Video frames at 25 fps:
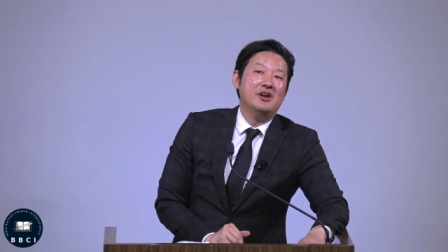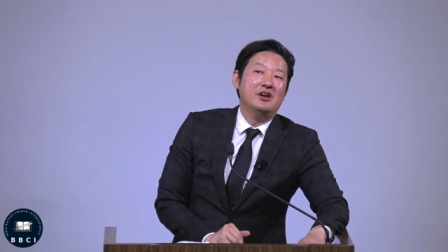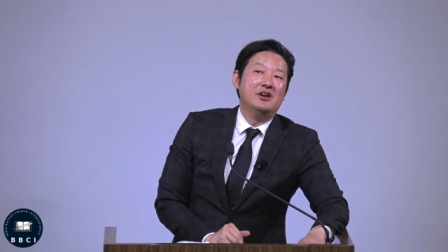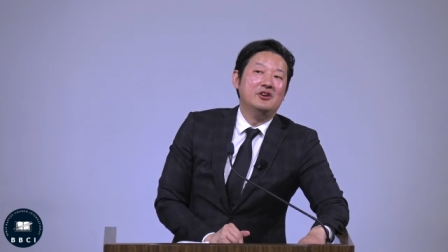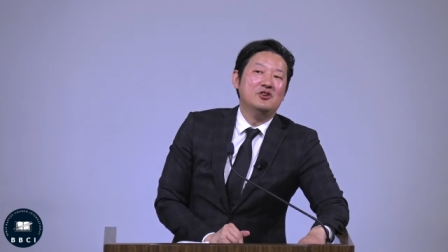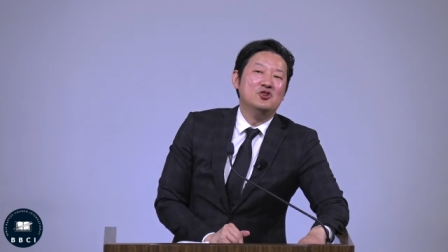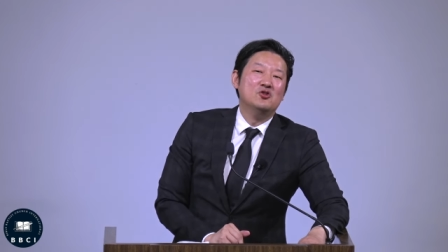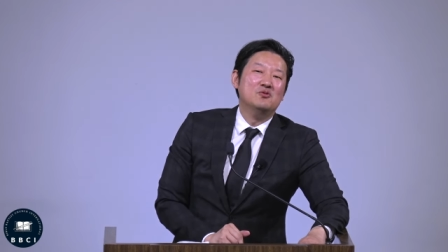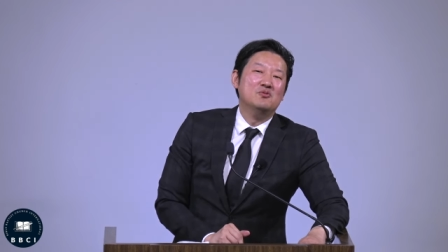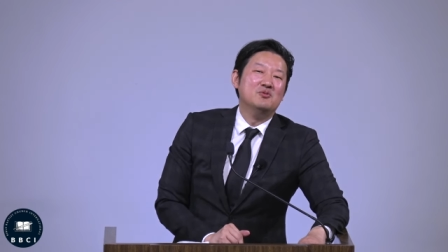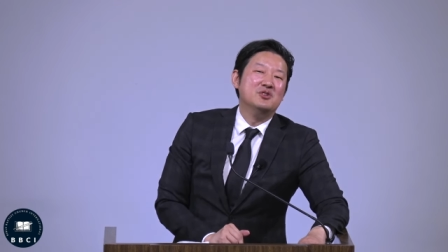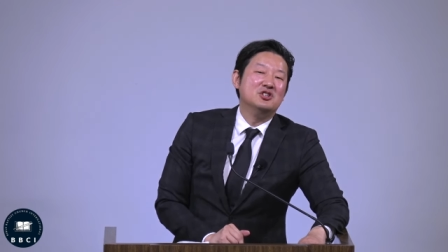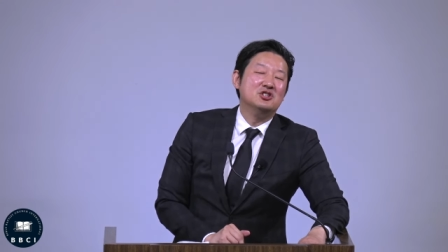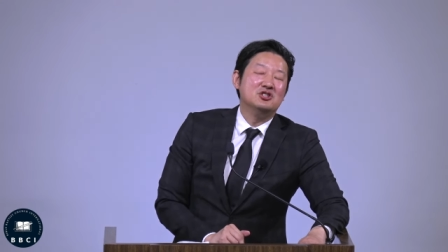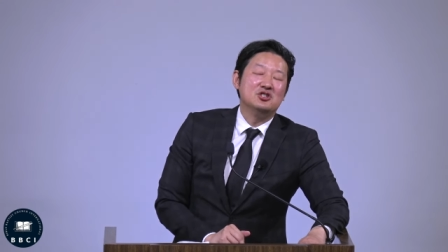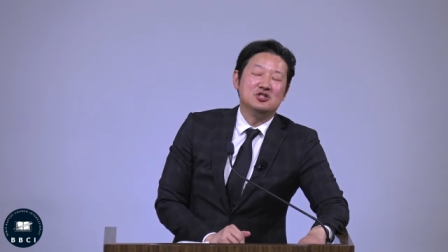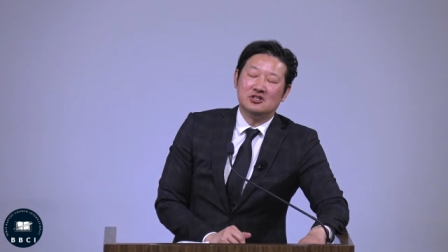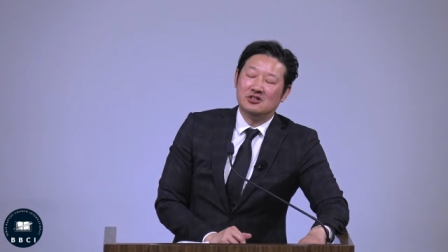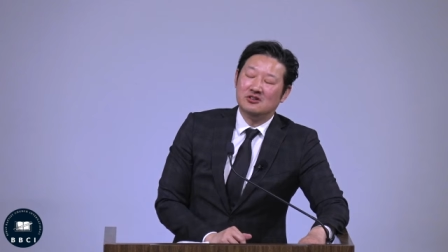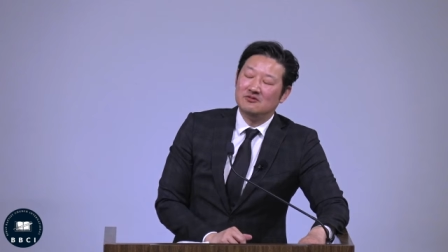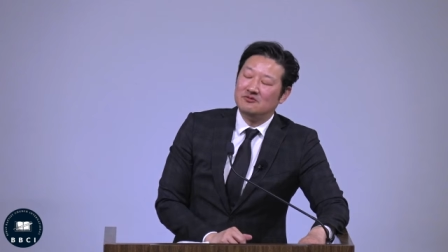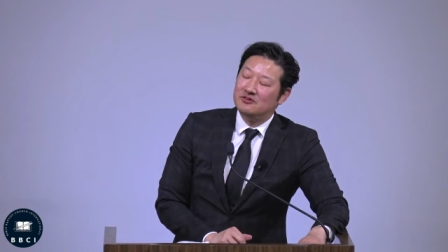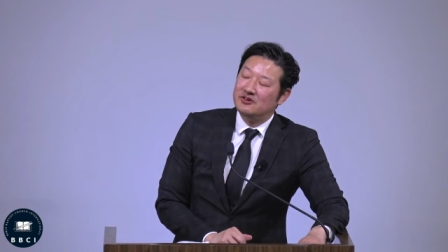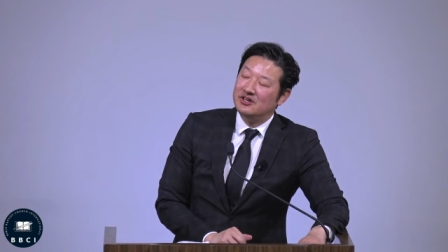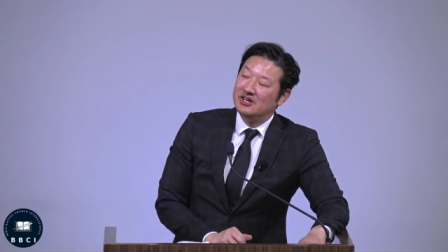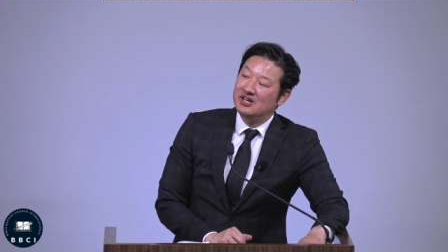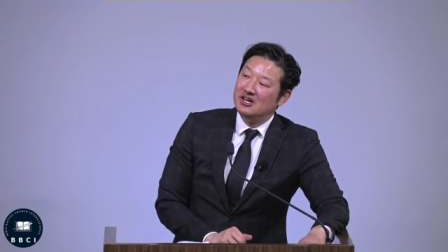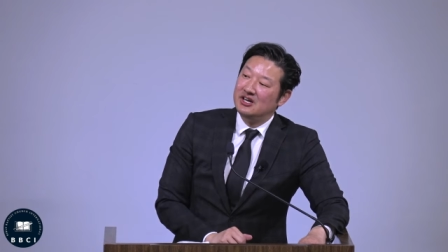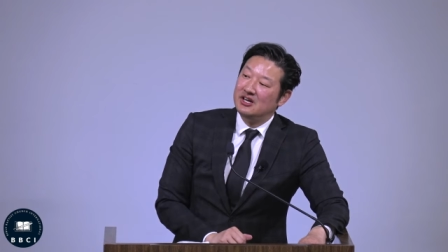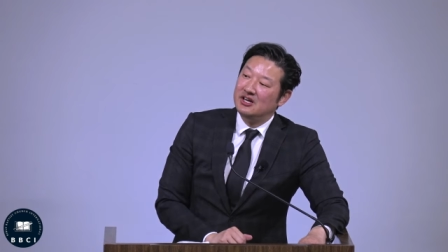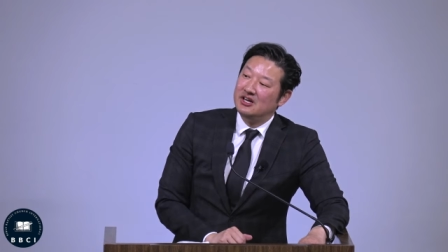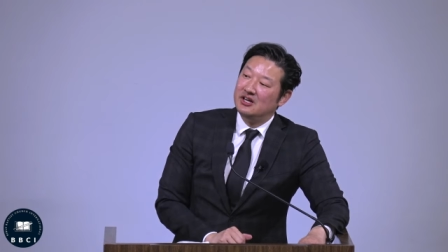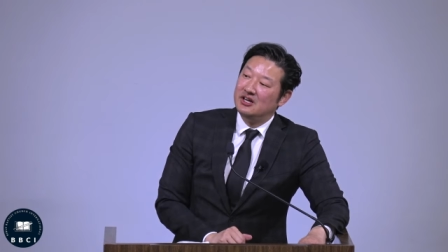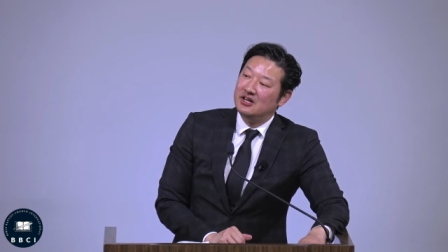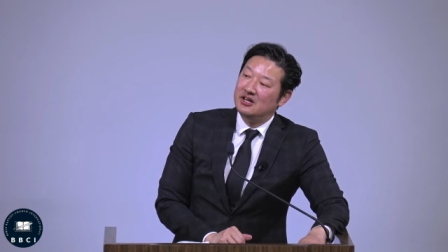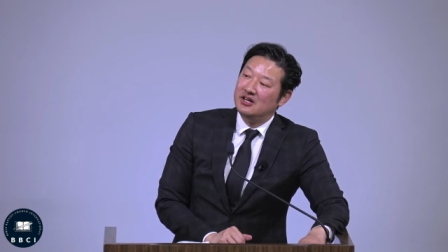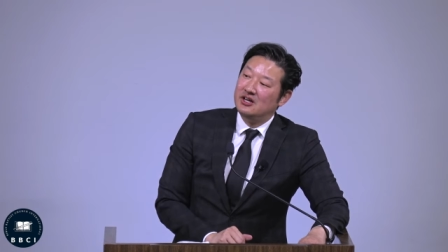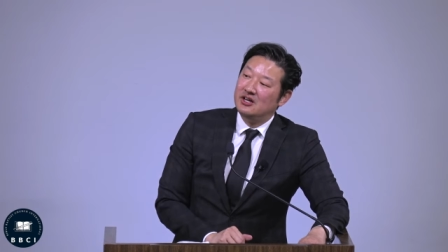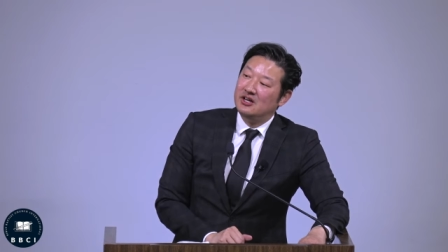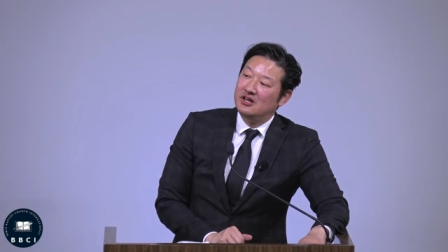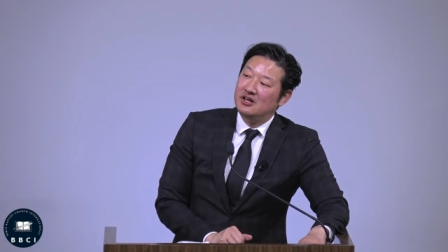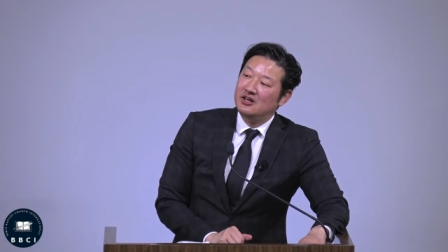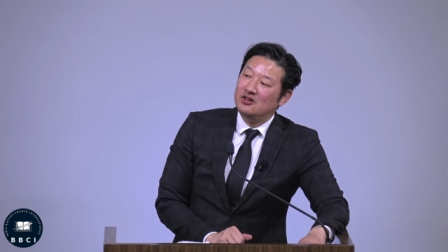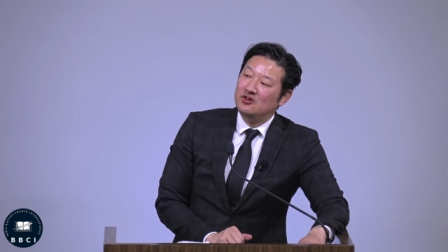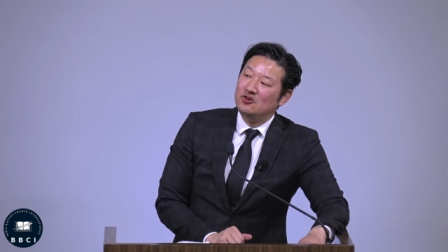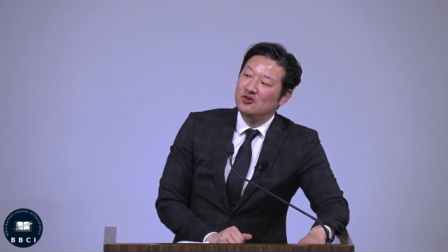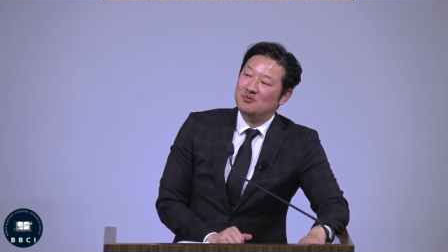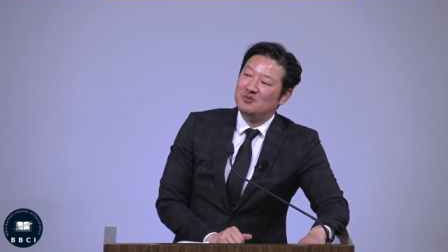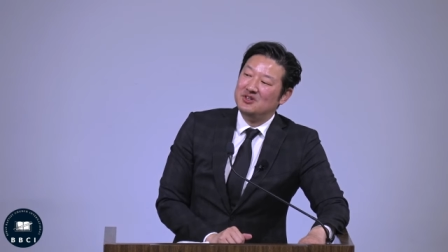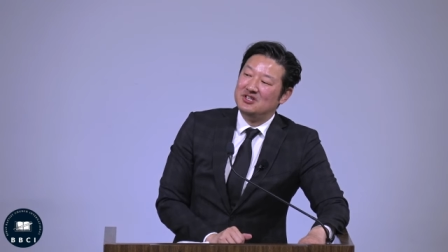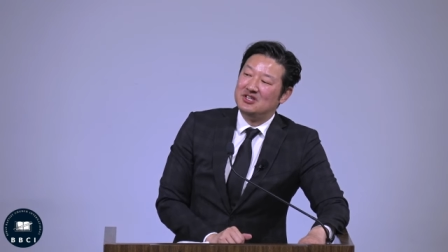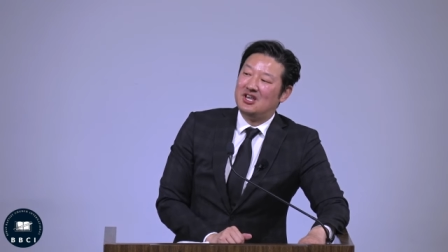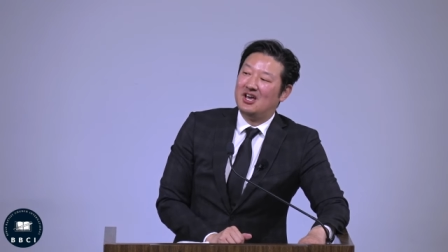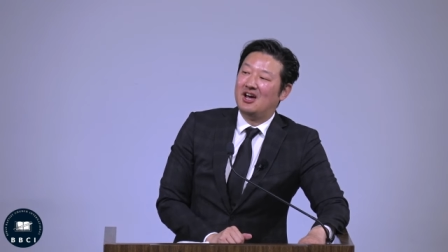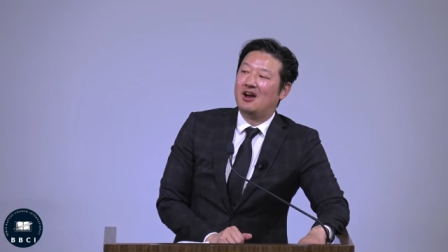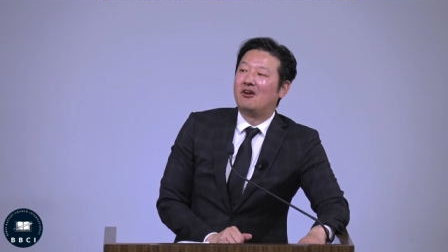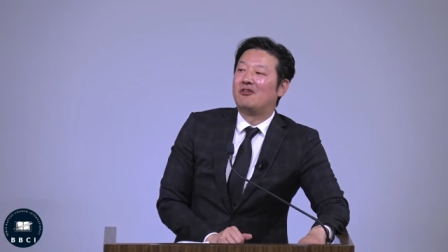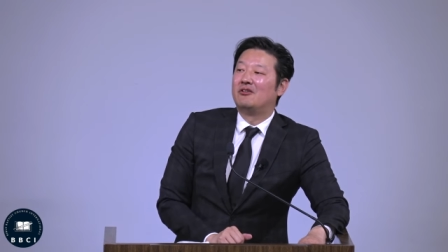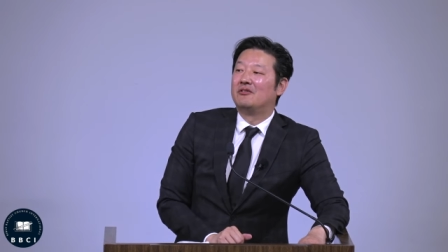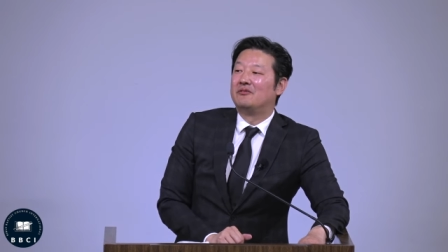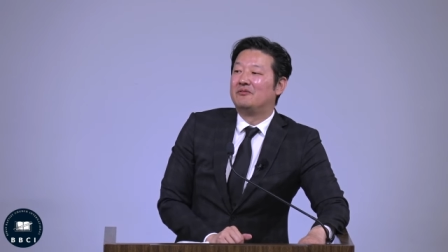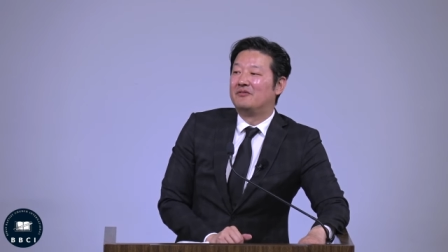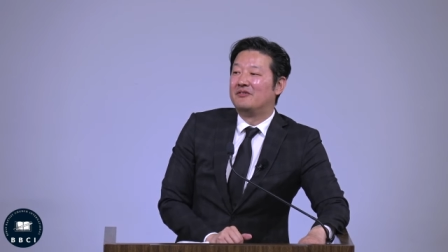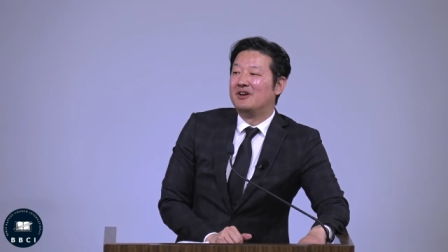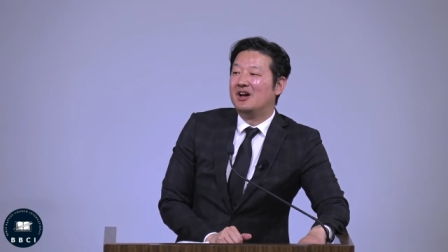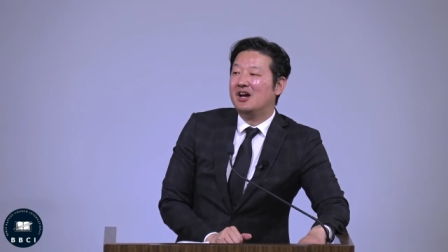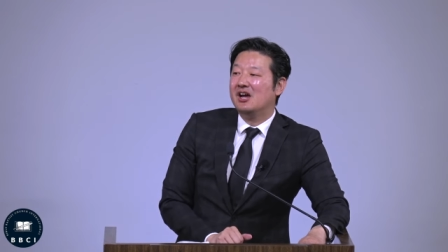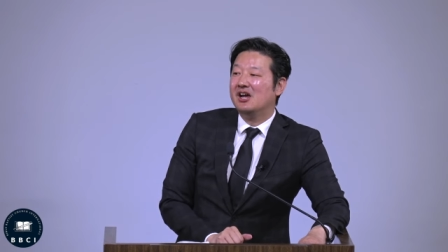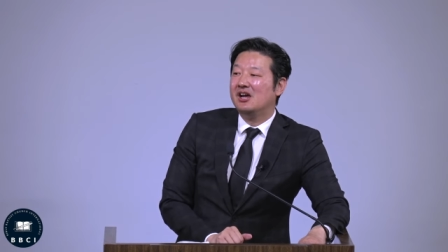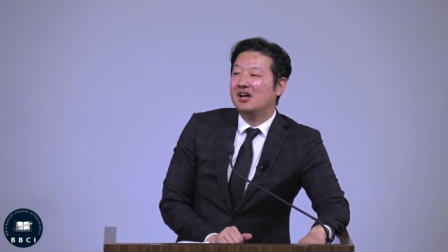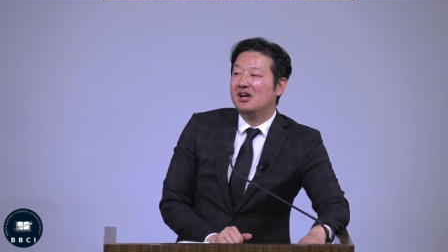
you'll be shivering. You'll be terrified.